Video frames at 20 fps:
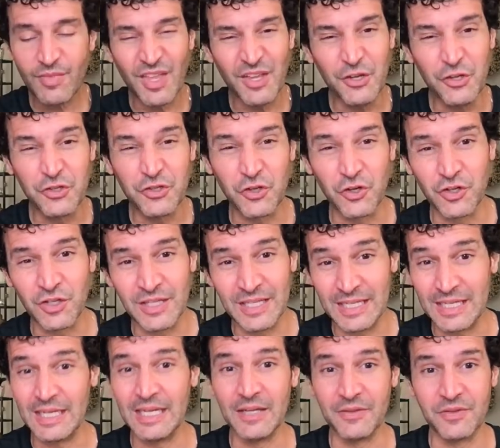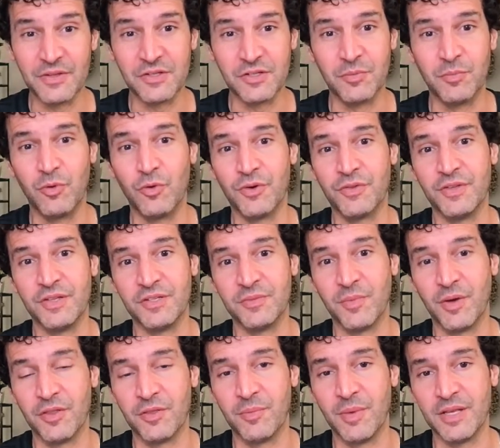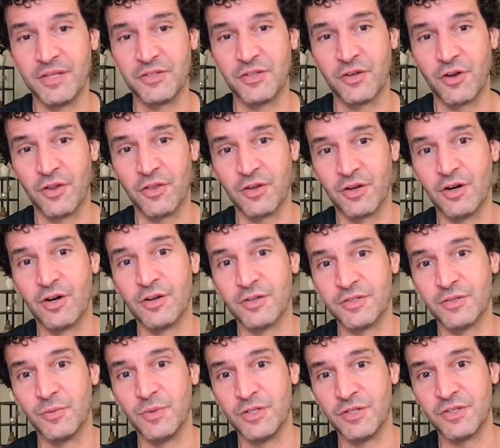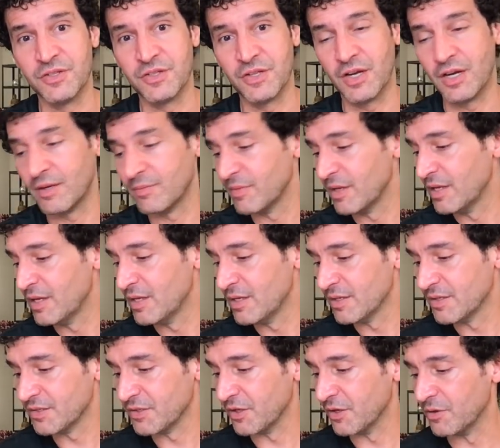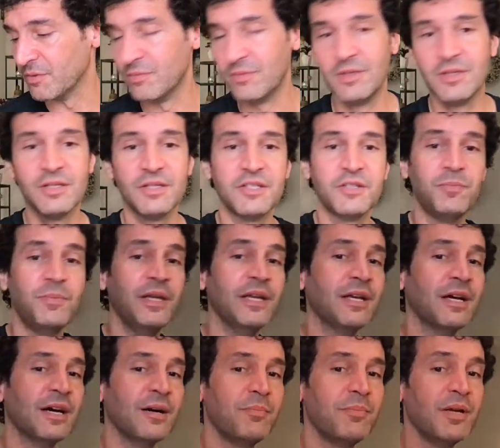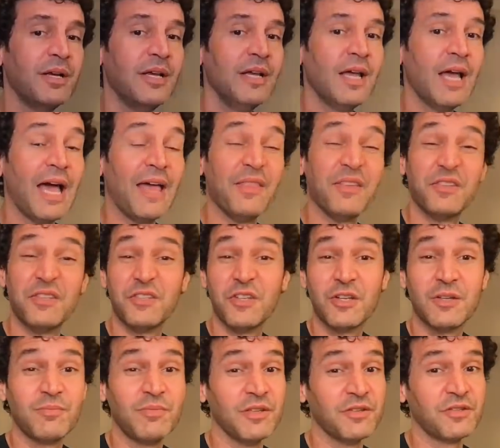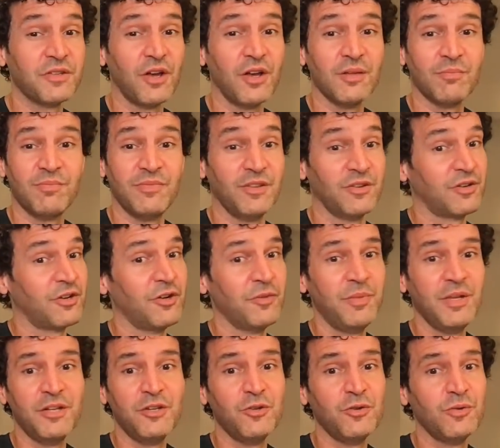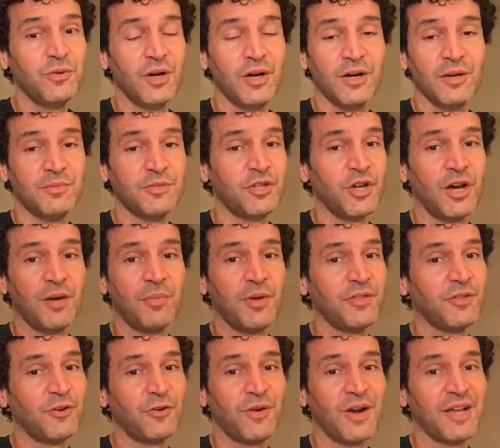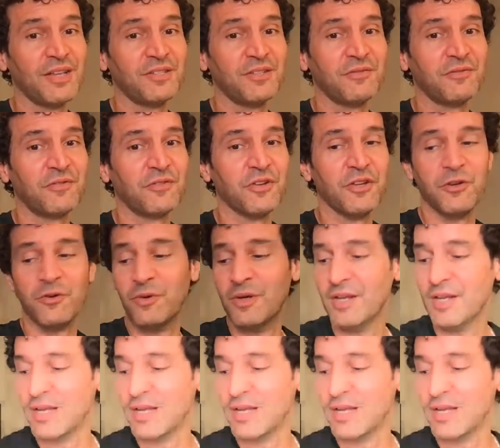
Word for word: You certainly can get the support this month based on all the cards that we just saw. So speak up. And this is there could be a new job on the horizon for you.